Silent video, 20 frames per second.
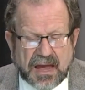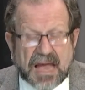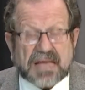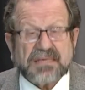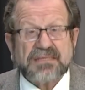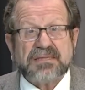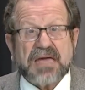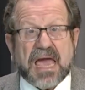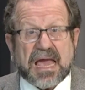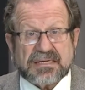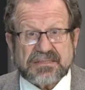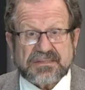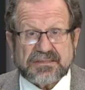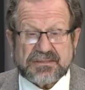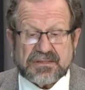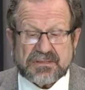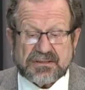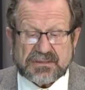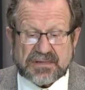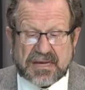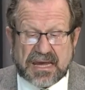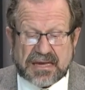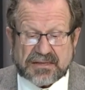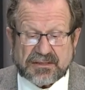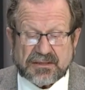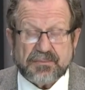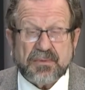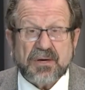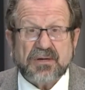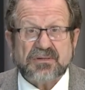At accident
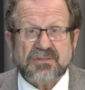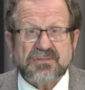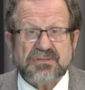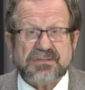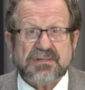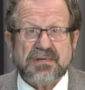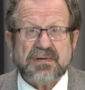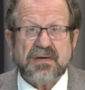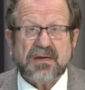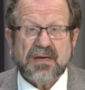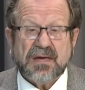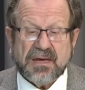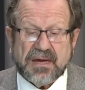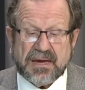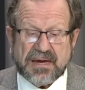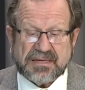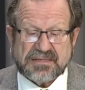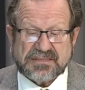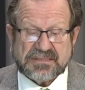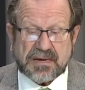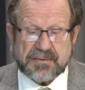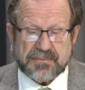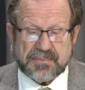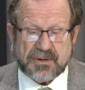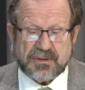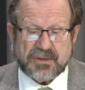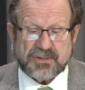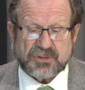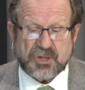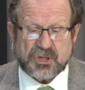and emergency in St.
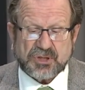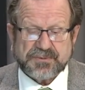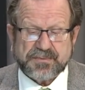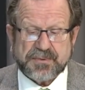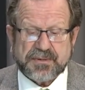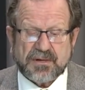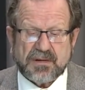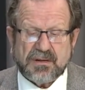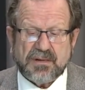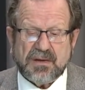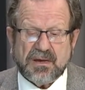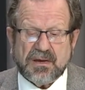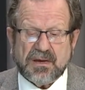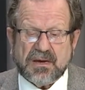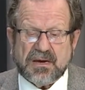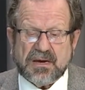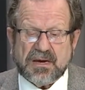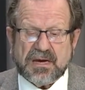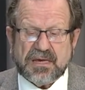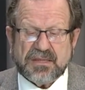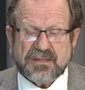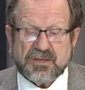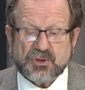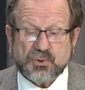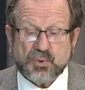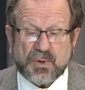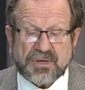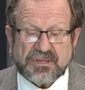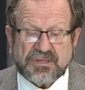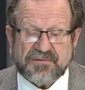Bernard's Hospital, in the
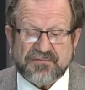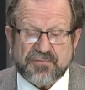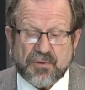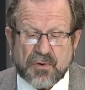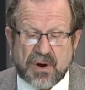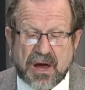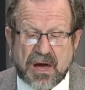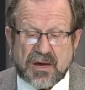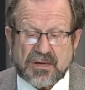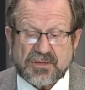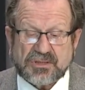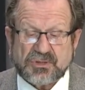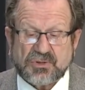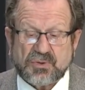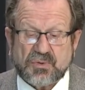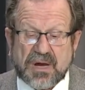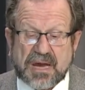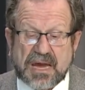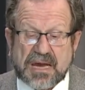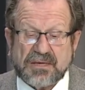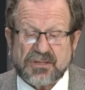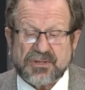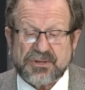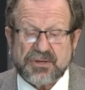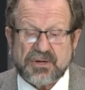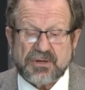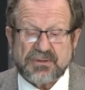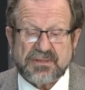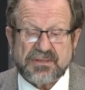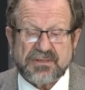24 hours to
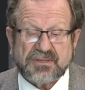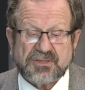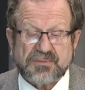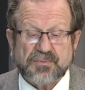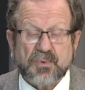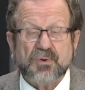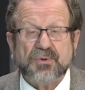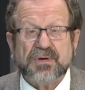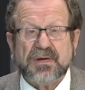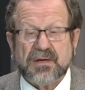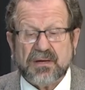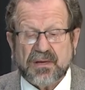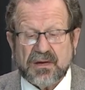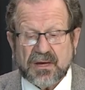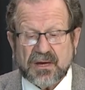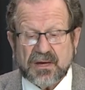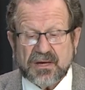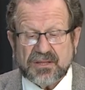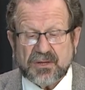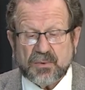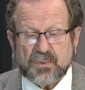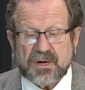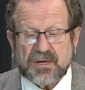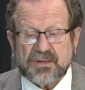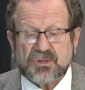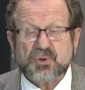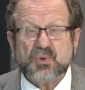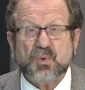8.30 this morning, there were